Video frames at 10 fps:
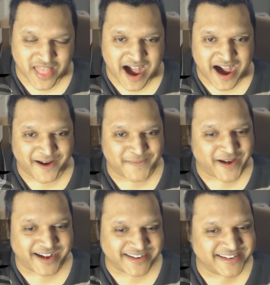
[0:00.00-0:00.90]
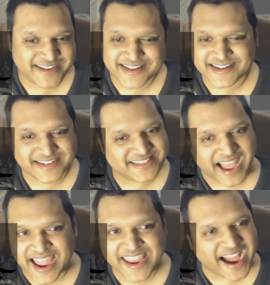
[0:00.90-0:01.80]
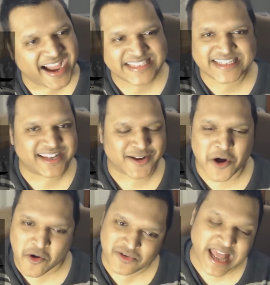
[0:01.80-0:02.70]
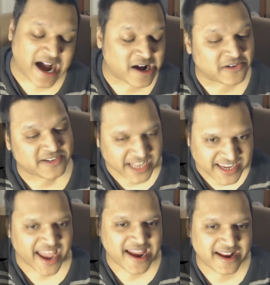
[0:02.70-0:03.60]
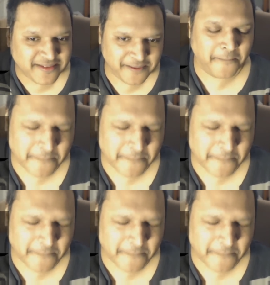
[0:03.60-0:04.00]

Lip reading: Nah, man. That ain't how it's gonna go down, dickhead.